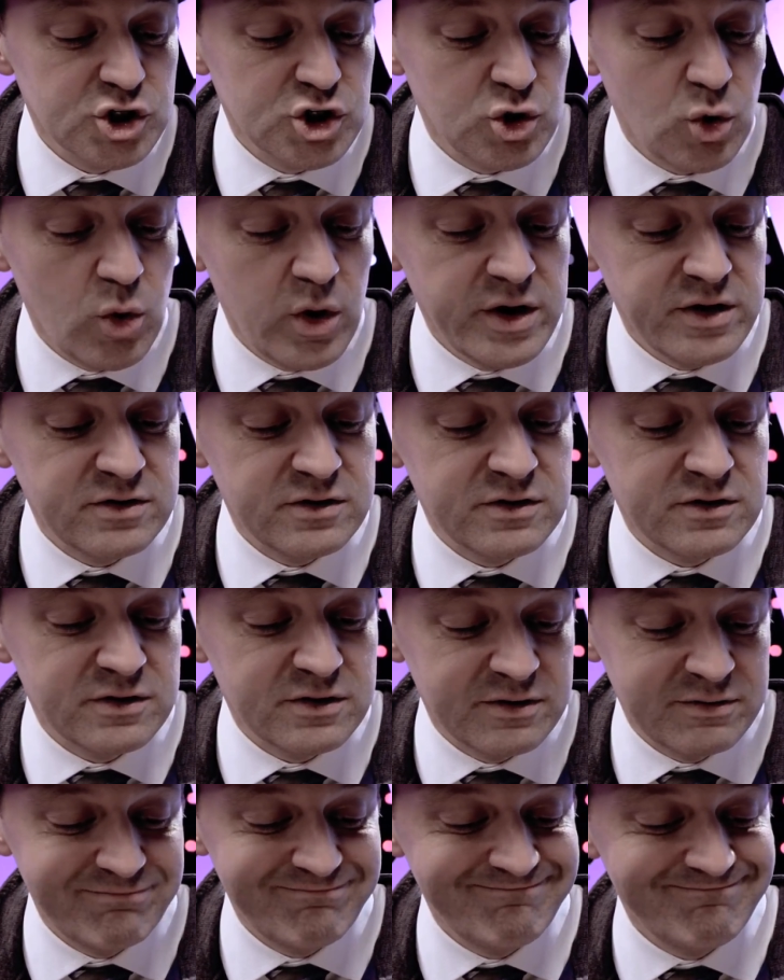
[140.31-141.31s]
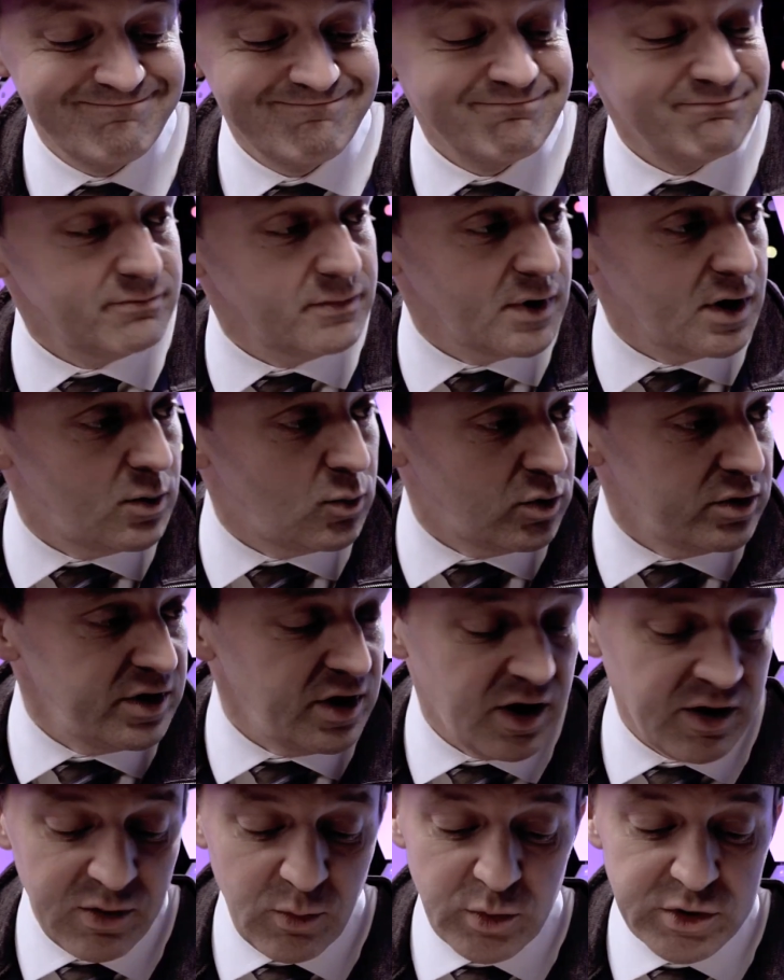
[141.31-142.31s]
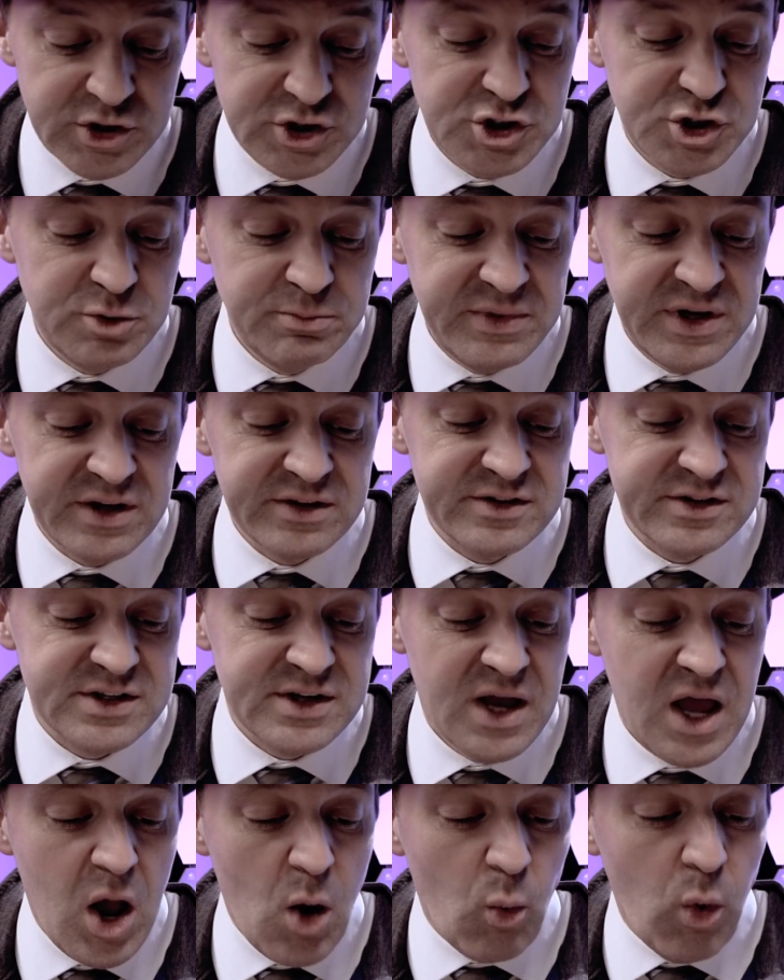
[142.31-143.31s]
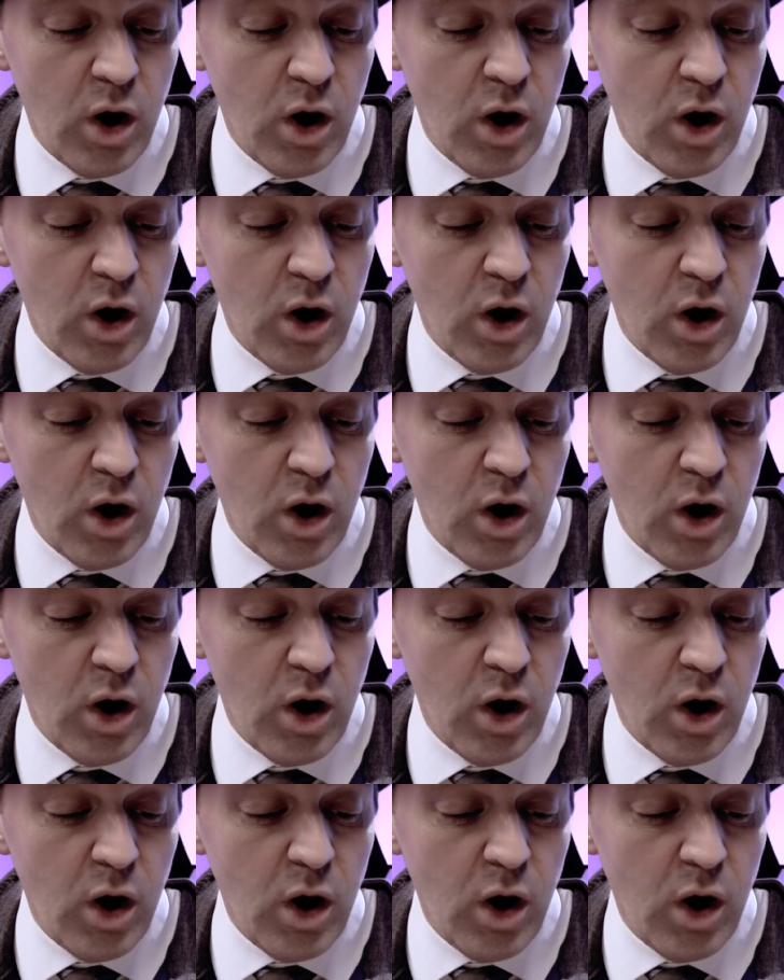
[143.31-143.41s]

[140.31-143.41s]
choice, were the other ones you missed. Yeah.